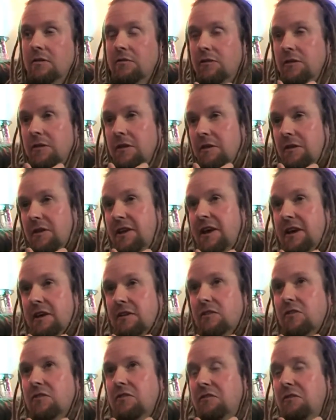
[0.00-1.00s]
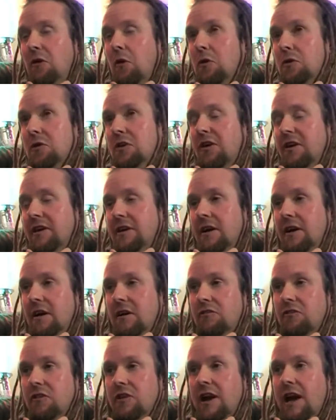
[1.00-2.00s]
For the next fortnight
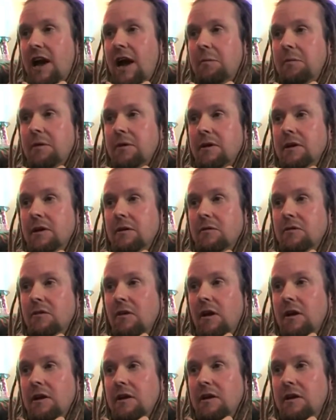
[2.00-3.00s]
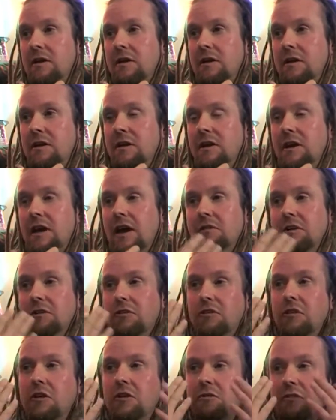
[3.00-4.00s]
after it happened, it was like having
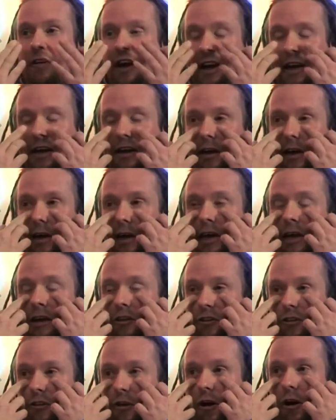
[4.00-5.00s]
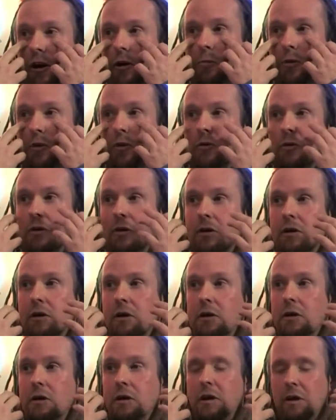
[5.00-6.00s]
a toothache in each eyeball.
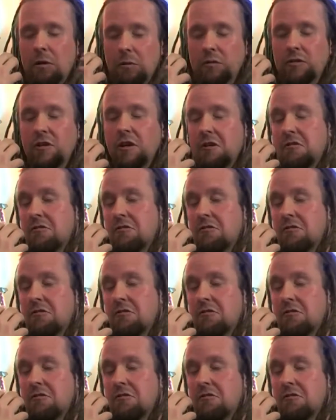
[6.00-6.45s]
Hmm. It was